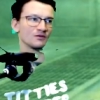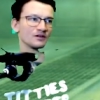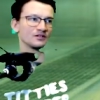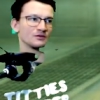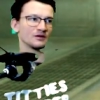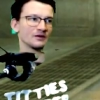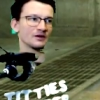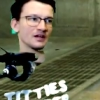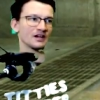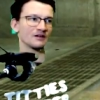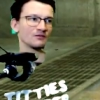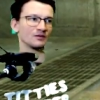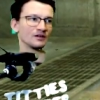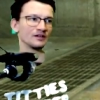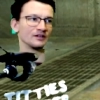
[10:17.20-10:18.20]
one. Do we already
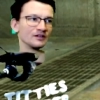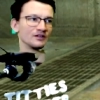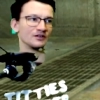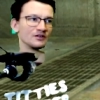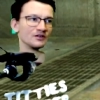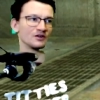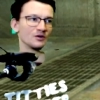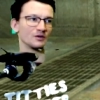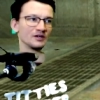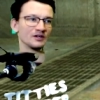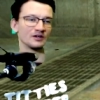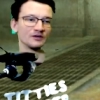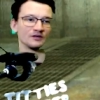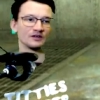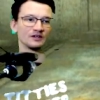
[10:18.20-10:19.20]
have one? No, we
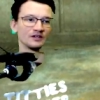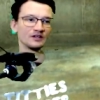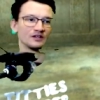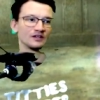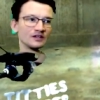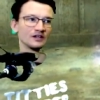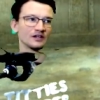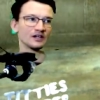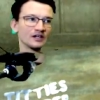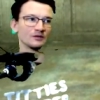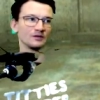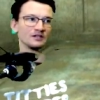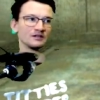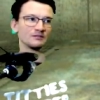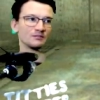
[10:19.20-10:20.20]
don't. How do
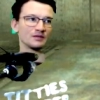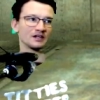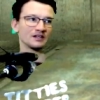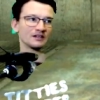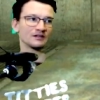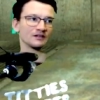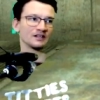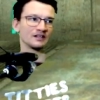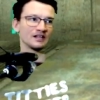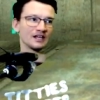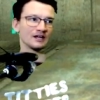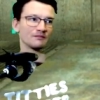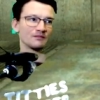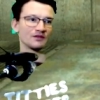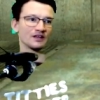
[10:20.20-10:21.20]
we pick the
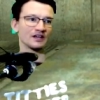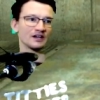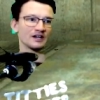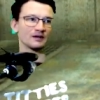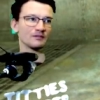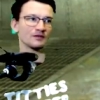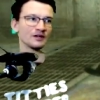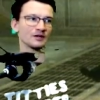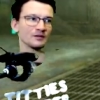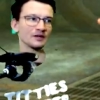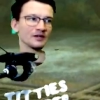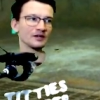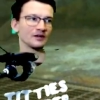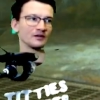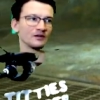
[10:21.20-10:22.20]
damn thing up? There we
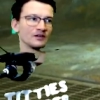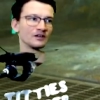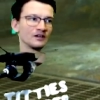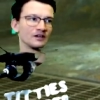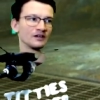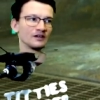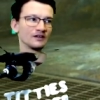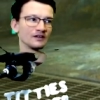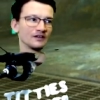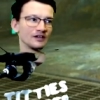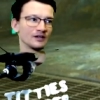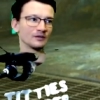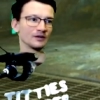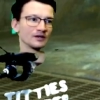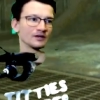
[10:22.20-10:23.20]
go.
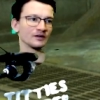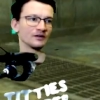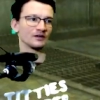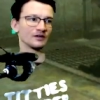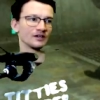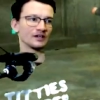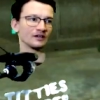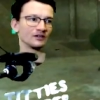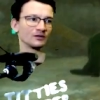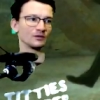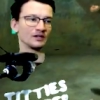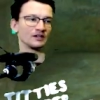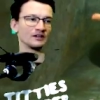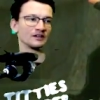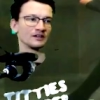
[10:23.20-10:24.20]
There we go. Okay,
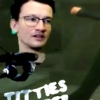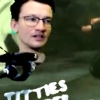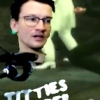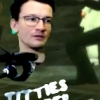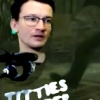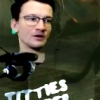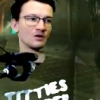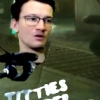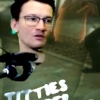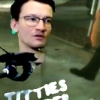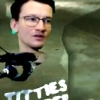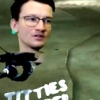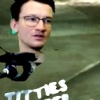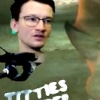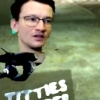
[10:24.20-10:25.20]
sweet. Now we go over
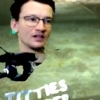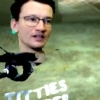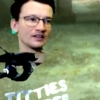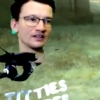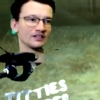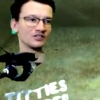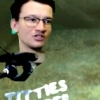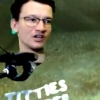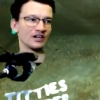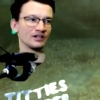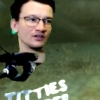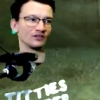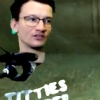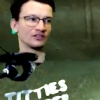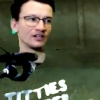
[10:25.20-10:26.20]
to like the
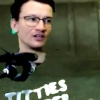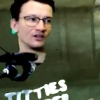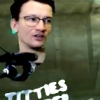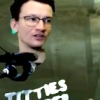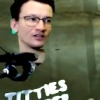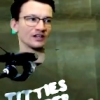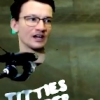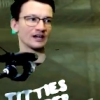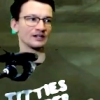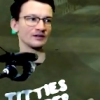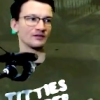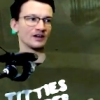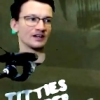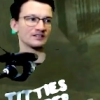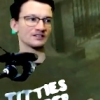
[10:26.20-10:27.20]
jail cell kind
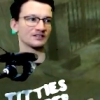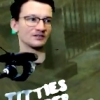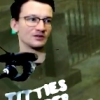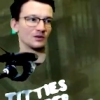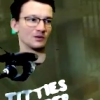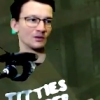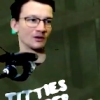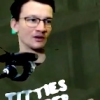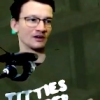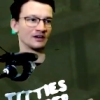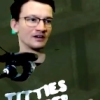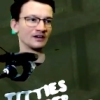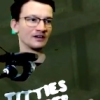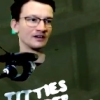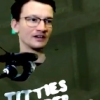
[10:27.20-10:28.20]
of esque door
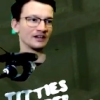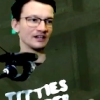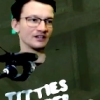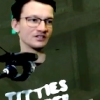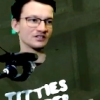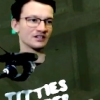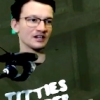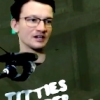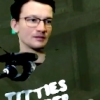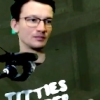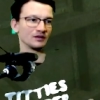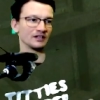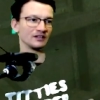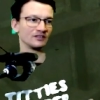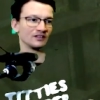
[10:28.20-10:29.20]
and just kind of
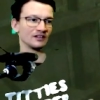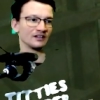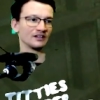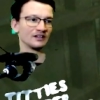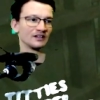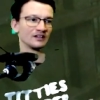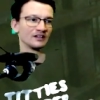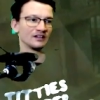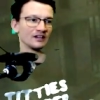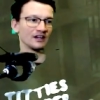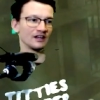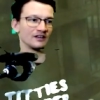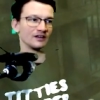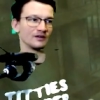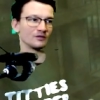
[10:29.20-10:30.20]
place it
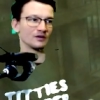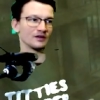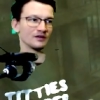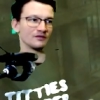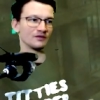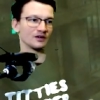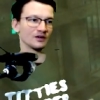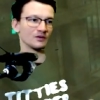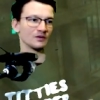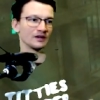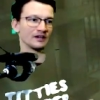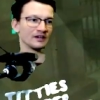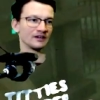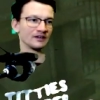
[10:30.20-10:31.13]
and then run the fuck away.